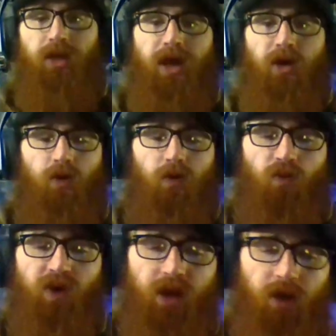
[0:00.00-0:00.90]
Now,
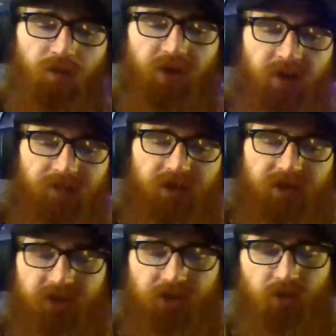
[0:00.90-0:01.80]
we open up this
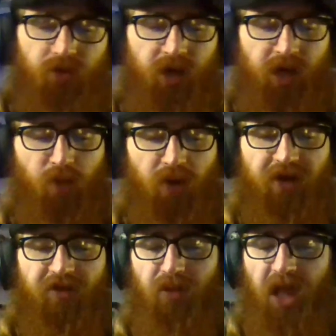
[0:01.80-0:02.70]
story
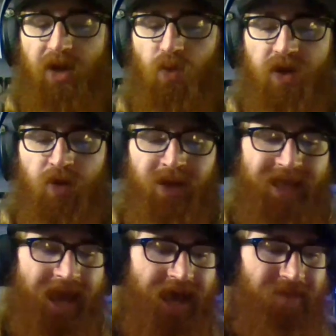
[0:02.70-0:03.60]
with Black Widow and
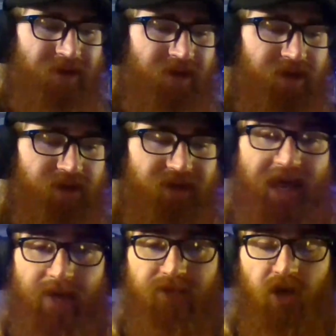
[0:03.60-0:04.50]
Cap in
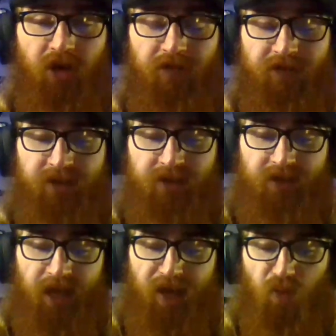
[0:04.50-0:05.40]
Cap's office,
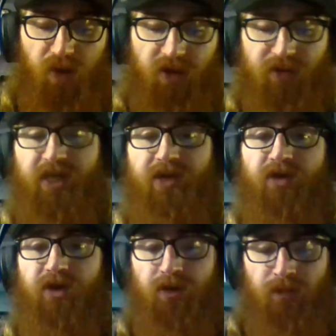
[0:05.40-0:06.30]
and Widow's
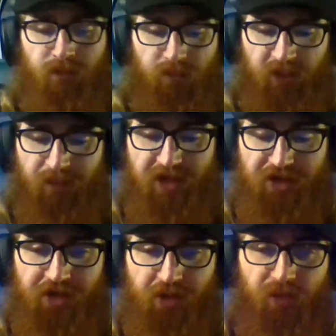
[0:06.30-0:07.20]
giving a
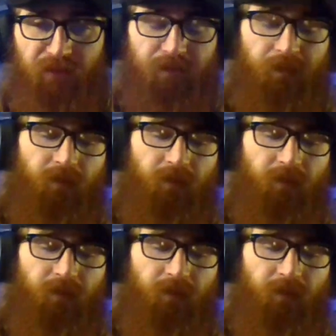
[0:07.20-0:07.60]
speech to him.